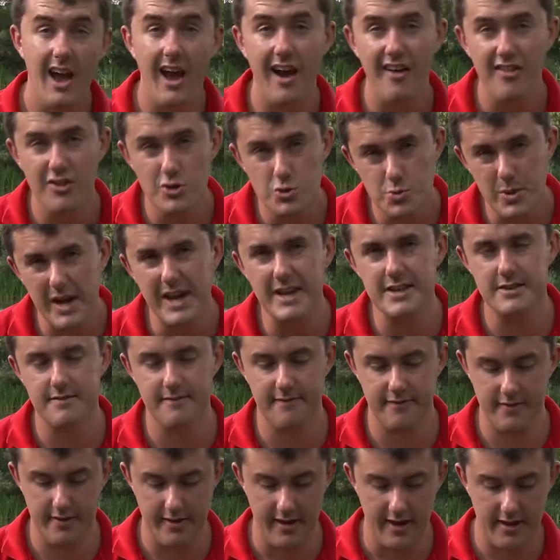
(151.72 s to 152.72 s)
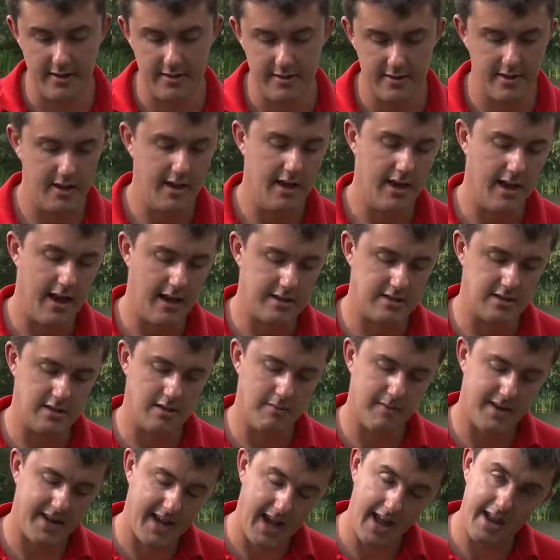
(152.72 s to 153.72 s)
And the reason for this is that
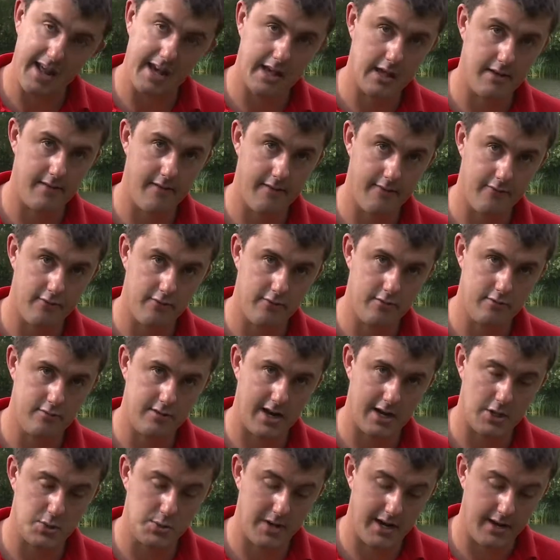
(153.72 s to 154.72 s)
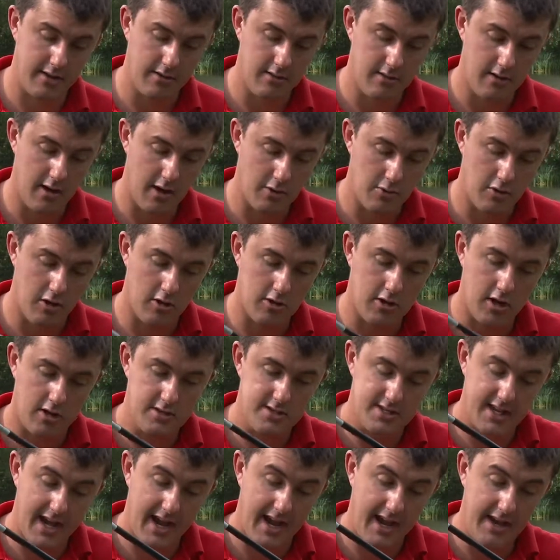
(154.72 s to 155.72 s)
the mechanics of a front drag reel are all
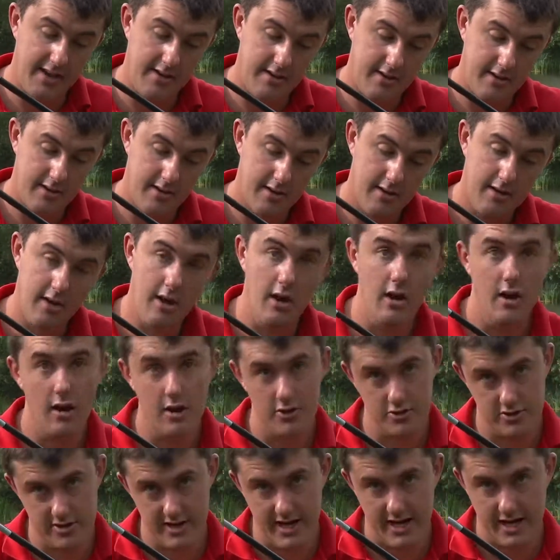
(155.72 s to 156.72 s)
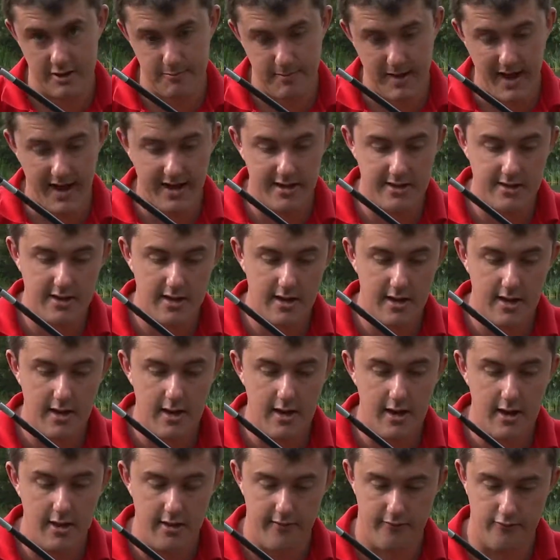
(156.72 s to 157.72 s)
contained, as you'd expect,
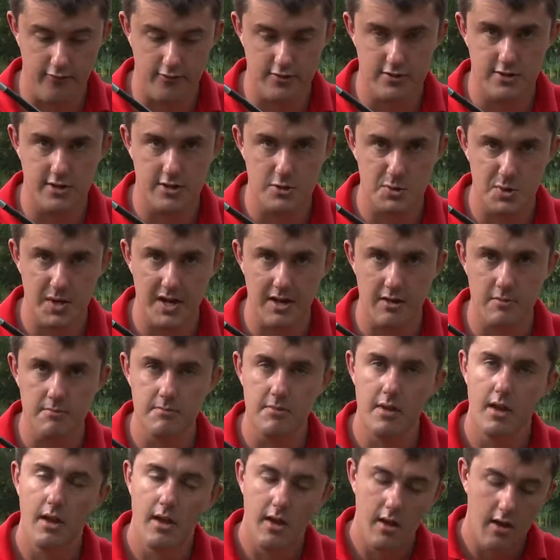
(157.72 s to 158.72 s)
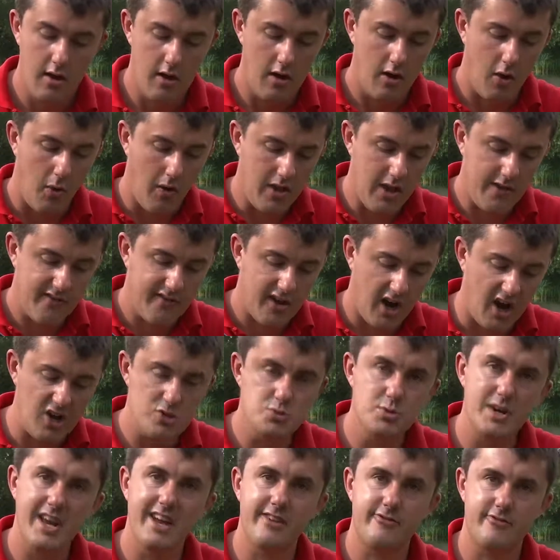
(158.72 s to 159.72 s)
at the front of the reel. When you've got a
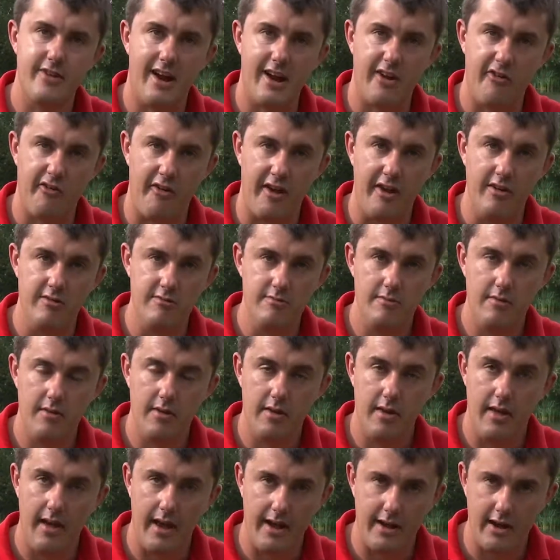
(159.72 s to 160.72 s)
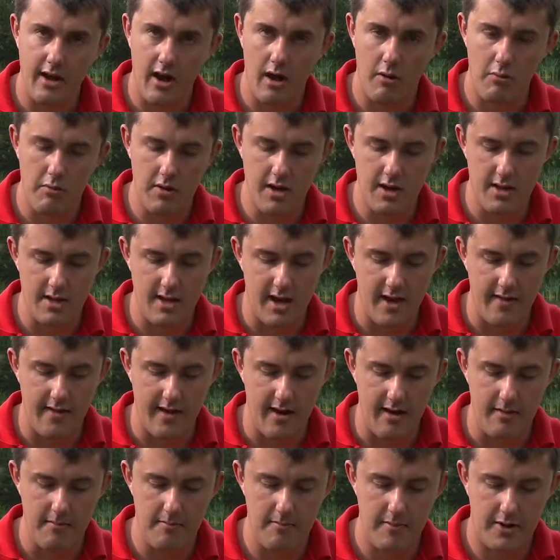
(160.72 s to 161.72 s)
rear drag reel, it can't work like
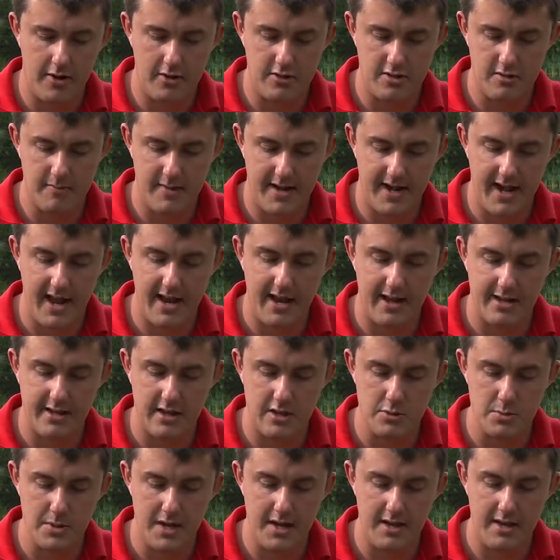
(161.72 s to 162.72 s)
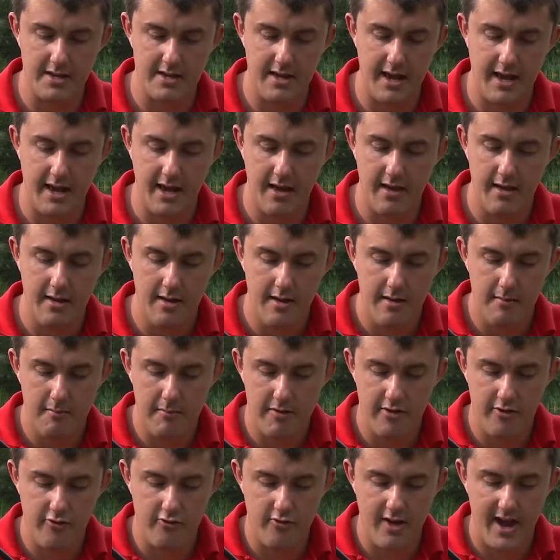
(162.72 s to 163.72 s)
that because the mechanics of the reel is here,
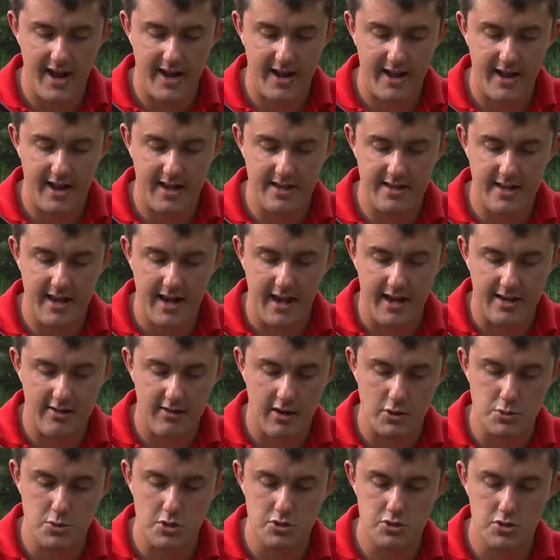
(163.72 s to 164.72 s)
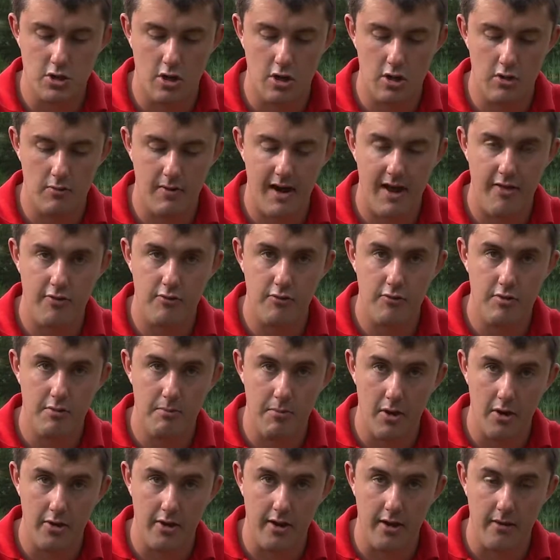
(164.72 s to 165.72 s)
but the drag is here, so it runs all the way through the
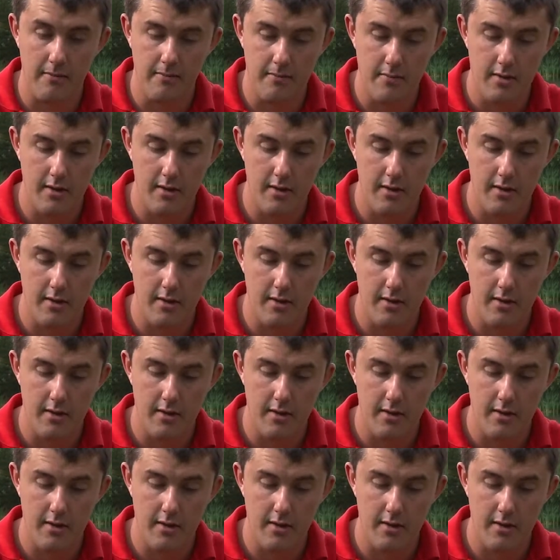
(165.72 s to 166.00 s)
body.